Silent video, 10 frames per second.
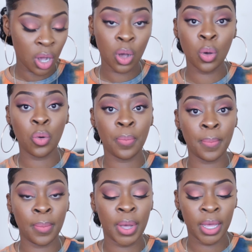Oh,
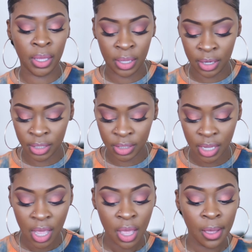my goodness.
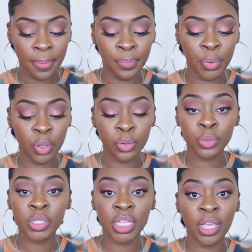
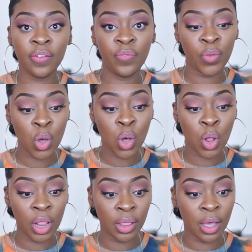
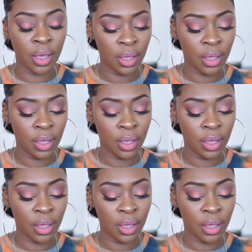Beautiful.